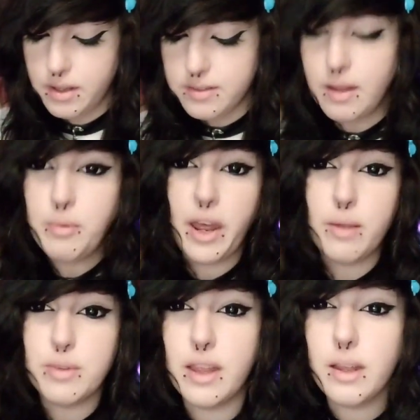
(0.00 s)

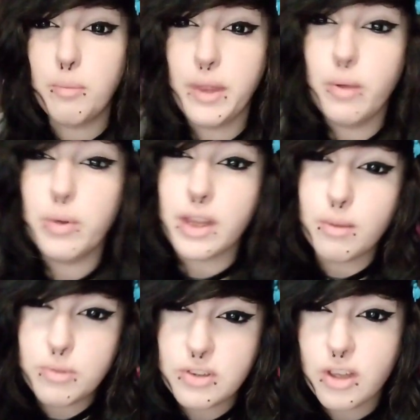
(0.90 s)
Sometimes they compete with
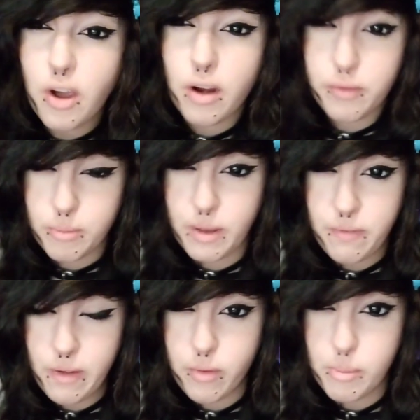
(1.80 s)
MCR for my
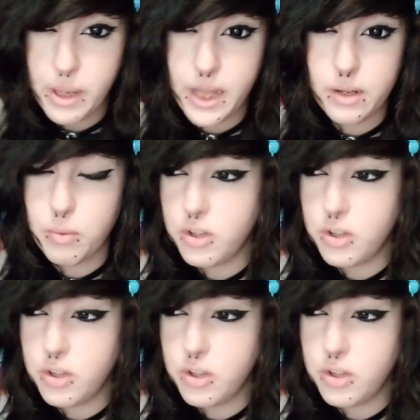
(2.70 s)
favorite band,